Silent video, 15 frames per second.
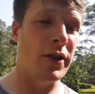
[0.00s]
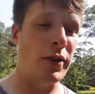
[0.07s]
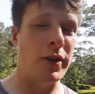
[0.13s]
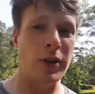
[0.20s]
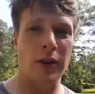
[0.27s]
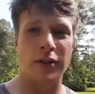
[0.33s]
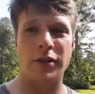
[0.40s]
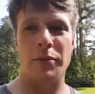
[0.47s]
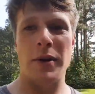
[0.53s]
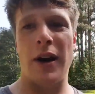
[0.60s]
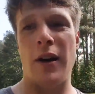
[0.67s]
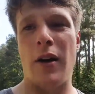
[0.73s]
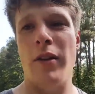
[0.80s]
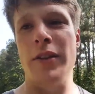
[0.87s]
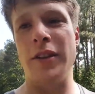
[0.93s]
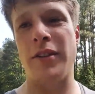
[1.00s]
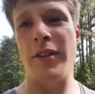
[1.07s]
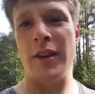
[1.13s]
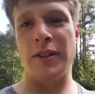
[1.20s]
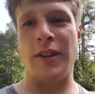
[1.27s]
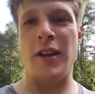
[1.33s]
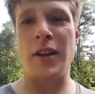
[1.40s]
And you can also buy all these
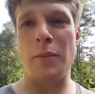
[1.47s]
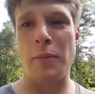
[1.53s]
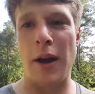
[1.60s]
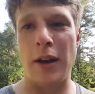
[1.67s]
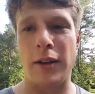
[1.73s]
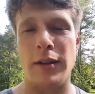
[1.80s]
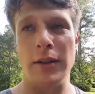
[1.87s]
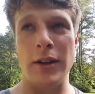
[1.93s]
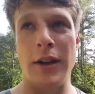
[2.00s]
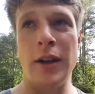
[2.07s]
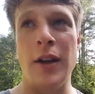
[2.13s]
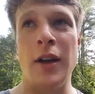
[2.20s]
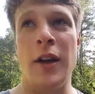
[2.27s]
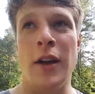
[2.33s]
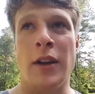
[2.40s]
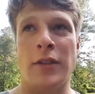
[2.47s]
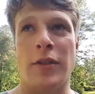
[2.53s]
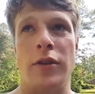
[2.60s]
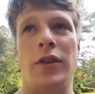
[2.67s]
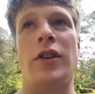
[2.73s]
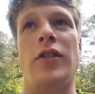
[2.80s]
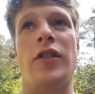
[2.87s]
things independently,
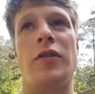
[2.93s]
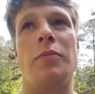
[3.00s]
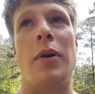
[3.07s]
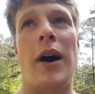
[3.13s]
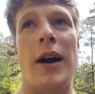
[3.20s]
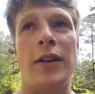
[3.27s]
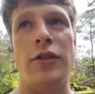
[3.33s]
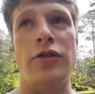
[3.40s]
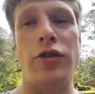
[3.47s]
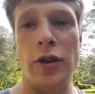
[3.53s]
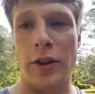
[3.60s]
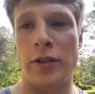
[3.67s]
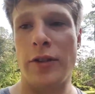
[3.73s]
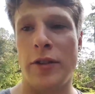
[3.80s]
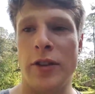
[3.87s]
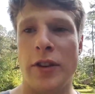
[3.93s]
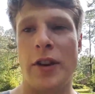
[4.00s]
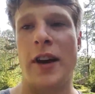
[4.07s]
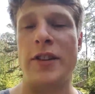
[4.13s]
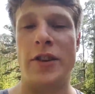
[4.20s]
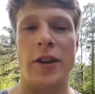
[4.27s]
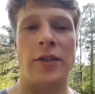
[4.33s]
so you can just buy just the
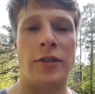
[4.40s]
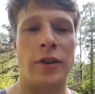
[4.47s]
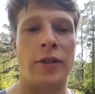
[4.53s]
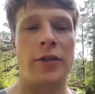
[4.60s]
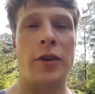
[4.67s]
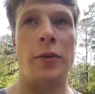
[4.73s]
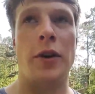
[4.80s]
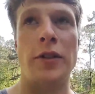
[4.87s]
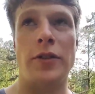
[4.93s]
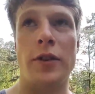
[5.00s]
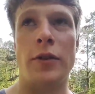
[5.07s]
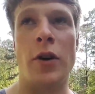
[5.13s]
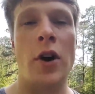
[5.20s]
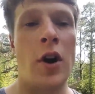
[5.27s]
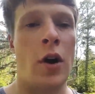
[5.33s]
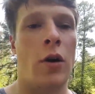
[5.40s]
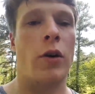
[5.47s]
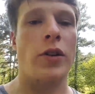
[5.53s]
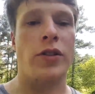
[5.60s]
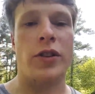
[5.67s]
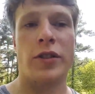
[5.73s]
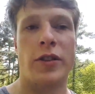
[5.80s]
digester if you want to,
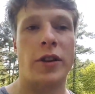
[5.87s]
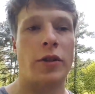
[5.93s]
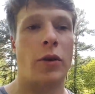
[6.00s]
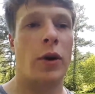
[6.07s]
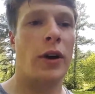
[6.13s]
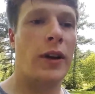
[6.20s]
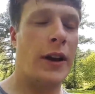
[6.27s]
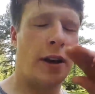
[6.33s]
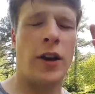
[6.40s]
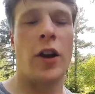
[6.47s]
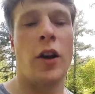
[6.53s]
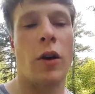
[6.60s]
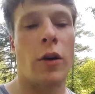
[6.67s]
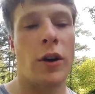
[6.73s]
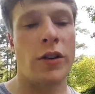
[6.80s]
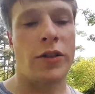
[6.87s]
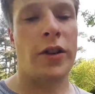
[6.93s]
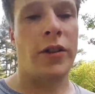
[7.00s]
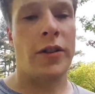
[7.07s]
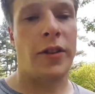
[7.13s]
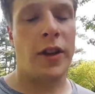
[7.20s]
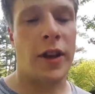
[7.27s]
or just the toilet, or
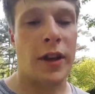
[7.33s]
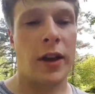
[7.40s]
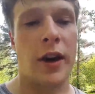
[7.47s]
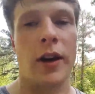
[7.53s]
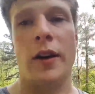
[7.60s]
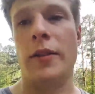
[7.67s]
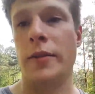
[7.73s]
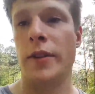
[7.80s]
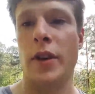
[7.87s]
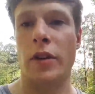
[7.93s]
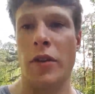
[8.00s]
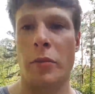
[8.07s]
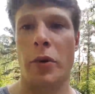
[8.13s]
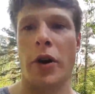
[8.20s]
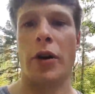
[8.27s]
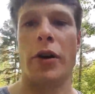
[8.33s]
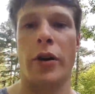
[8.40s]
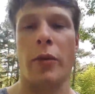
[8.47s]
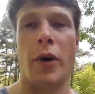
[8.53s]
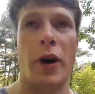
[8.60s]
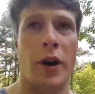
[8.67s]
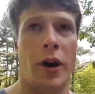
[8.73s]
just the you know, the
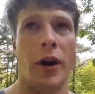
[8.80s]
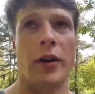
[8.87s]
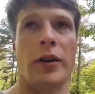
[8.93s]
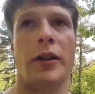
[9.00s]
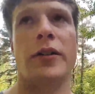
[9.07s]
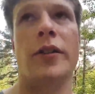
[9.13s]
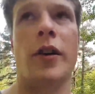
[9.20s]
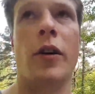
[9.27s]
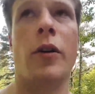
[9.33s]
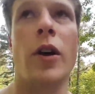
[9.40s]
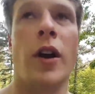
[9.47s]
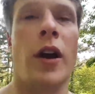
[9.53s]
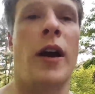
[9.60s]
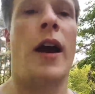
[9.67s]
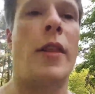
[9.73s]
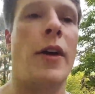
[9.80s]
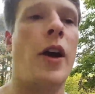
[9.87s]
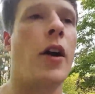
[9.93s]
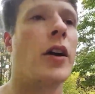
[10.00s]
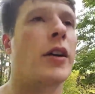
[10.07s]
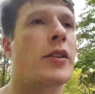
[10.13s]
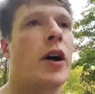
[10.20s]
burner or whatnot. And they
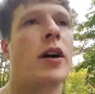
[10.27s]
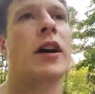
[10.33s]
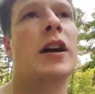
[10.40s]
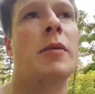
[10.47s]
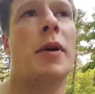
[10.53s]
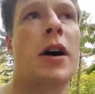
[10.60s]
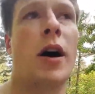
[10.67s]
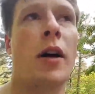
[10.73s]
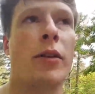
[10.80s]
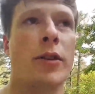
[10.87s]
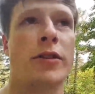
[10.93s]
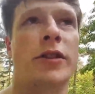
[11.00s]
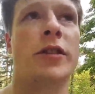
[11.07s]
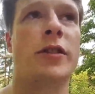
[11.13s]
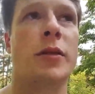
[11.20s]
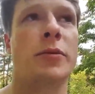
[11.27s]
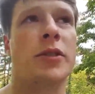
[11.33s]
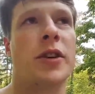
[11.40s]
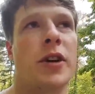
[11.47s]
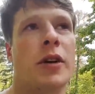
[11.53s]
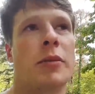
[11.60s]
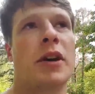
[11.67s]
are talking about other
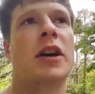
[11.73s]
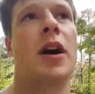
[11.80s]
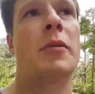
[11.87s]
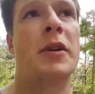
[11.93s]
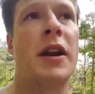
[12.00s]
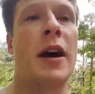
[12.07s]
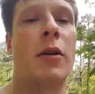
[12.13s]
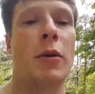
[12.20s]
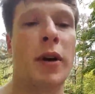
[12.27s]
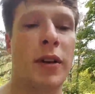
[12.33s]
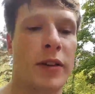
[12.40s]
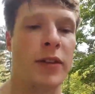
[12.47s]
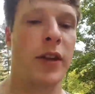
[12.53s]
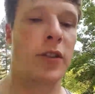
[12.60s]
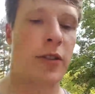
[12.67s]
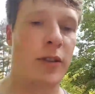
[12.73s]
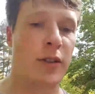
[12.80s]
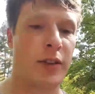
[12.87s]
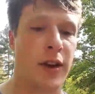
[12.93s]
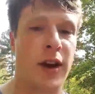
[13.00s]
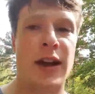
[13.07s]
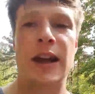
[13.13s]
systems they're going to be coming out with, such
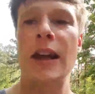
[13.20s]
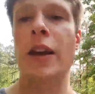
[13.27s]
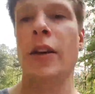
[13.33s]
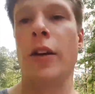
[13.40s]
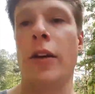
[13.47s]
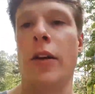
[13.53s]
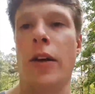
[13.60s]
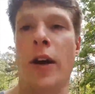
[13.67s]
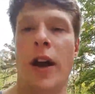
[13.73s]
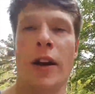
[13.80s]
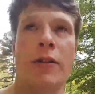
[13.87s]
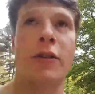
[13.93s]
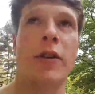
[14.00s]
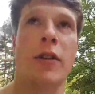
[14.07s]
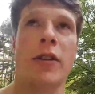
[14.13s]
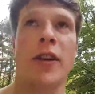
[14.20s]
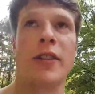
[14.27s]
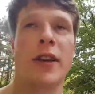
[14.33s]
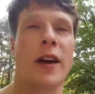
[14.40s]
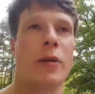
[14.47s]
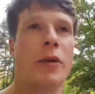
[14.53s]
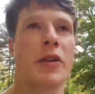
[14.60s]
as a heater and a few other
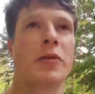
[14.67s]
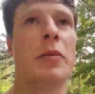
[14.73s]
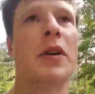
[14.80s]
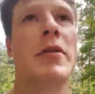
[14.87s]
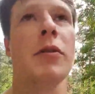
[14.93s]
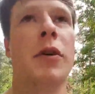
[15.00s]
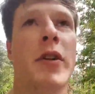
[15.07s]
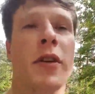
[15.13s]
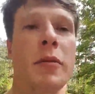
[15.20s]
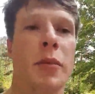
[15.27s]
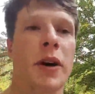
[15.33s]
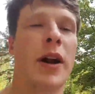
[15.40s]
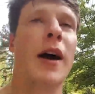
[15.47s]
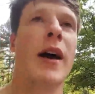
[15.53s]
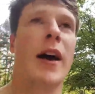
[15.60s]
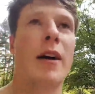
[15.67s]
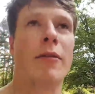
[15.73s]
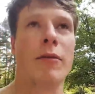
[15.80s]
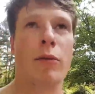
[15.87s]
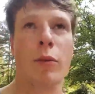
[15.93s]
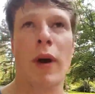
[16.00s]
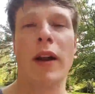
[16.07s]
things. I don't want to speak for them, but I
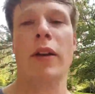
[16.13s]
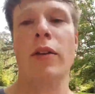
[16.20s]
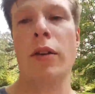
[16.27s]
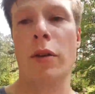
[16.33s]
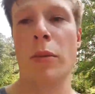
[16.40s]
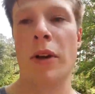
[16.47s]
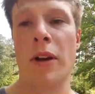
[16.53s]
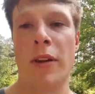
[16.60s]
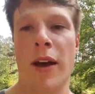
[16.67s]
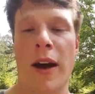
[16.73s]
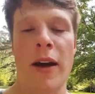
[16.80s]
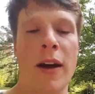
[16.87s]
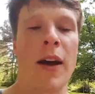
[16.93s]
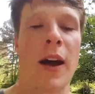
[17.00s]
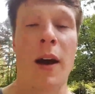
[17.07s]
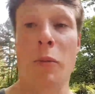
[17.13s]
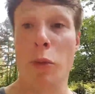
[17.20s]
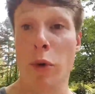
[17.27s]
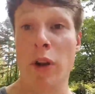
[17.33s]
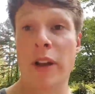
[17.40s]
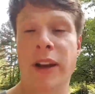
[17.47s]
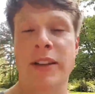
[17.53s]
have read a little bit of that.
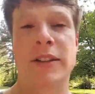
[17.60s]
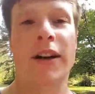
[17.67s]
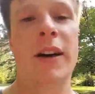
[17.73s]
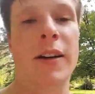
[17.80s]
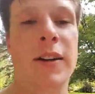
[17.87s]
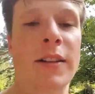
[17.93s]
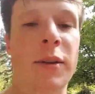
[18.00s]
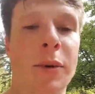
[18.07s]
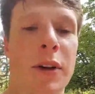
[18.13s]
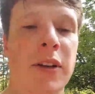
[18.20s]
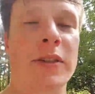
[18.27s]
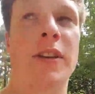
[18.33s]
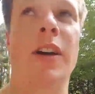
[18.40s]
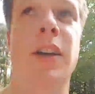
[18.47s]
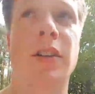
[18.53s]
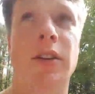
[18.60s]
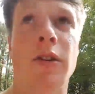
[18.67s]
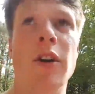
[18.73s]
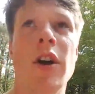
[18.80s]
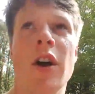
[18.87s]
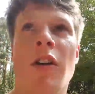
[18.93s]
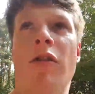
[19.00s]
I'm really excited to see what else I can
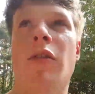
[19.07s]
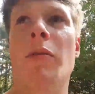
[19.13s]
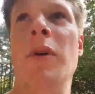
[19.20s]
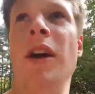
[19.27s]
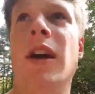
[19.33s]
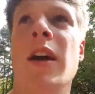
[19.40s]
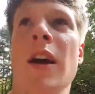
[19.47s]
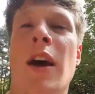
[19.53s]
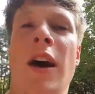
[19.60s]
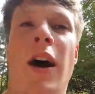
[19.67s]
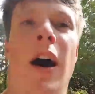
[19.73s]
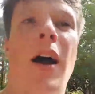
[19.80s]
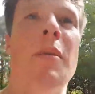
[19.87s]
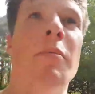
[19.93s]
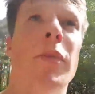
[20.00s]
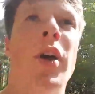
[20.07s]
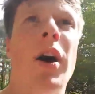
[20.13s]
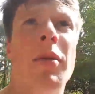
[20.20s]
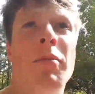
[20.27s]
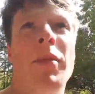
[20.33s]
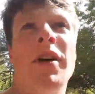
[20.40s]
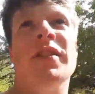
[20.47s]
do. For me, I'm
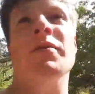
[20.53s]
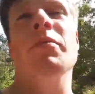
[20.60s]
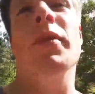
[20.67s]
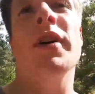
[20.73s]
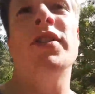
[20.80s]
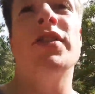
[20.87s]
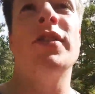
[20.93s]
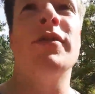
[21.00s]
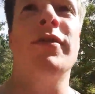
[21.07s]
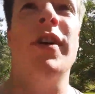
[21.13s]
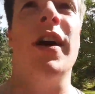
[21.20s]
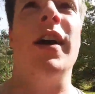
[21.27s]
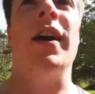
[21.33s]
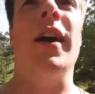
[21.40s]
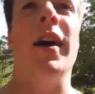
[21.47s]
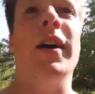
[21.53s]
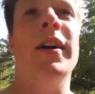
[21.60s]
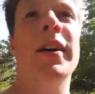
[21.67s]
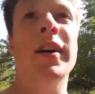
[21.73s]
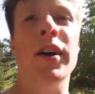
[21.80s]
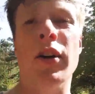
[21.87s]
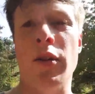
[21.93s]
not as much of a
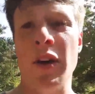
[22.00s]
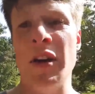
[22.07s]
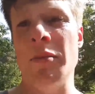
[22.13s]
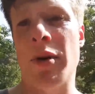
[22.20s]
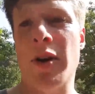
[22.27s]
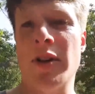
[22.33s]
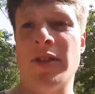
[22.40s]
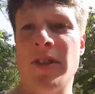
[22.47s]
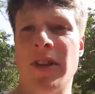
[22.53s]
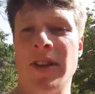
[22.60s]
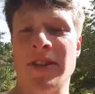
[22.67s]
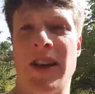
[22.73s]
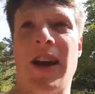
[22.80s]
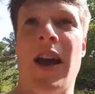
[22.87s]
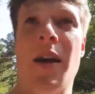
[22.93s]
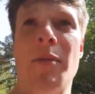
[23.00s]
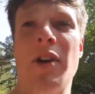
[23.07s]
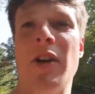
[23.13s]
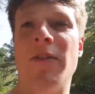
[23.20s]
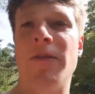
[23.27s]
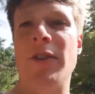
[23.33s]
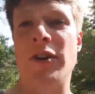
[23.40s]
green person as I am
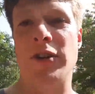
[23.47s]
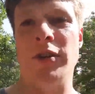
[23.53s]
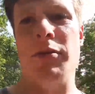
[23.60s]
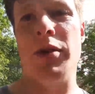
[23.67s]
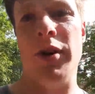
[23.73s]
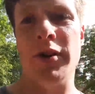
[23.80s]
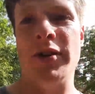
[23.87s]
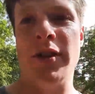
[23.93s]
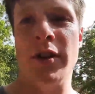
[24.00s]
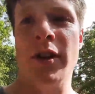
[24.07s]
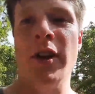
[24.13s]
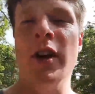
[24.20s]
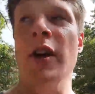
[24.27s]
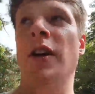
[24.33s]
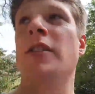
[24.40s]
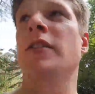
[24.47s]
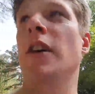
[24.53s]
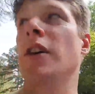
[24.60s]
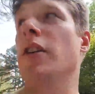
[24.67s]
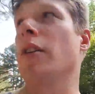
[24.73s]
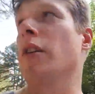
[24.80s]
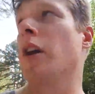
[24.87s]
an efficient person. So
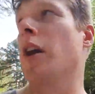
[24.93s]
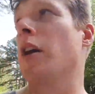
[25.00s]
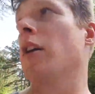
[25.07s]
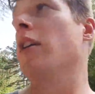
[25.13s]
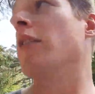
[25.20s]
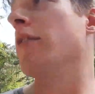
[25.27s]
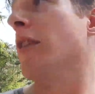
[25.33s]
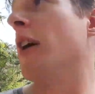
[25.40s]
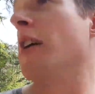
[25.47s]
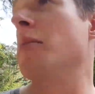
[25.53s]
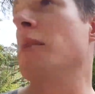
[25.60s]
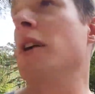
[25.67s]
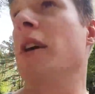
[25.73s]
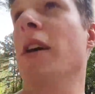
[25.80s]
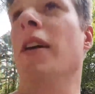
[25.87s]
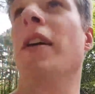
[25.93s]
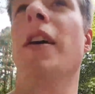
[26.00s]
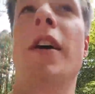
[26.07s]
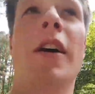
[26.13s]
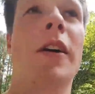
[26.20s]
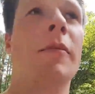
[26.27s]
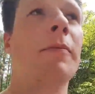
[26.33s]
you're not going to find me,
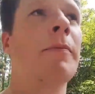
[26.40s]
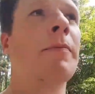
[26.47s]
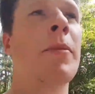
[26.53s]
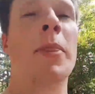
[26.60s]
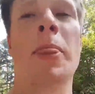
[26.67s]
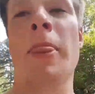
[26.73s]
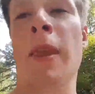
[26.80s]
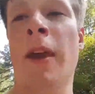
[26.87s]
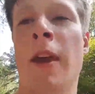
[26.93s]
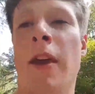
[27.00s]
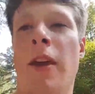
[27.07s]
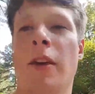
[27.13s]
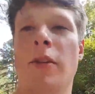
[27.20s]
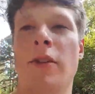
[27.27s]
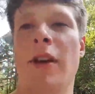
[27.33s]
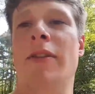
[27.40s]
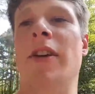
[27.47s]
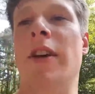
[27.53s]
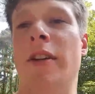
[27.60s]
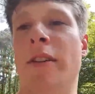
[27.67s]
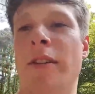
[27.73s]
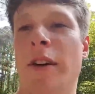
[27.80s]
you know,
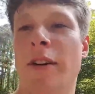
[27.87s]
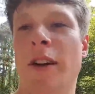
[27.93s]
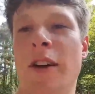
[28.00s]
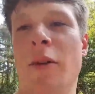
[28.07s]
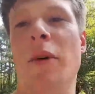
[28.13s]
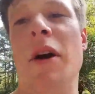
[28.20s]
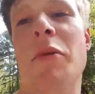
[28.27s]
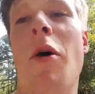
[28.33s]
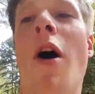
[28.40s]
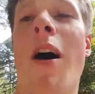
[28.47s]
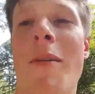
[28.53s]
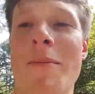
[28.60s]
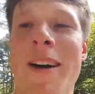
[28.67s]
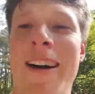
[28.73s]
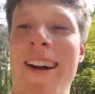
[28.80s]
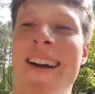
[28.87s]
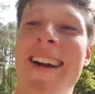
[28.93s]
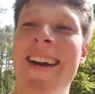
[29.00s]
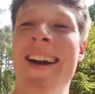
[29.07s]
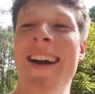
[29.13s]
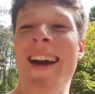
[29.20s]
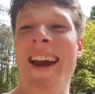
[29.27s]
living in a wigwam
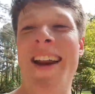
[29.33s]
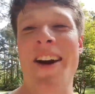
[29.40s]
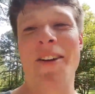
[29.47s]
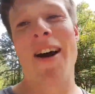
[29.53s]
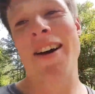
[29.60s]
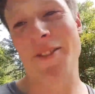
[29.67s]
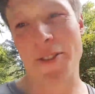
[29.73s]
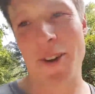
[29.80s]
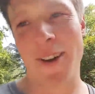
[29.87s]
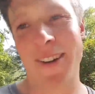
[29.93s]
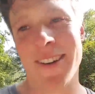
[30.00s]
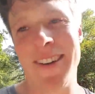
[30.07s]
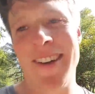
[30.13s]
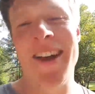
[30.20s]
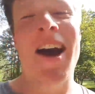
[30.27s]
in a grass skirt.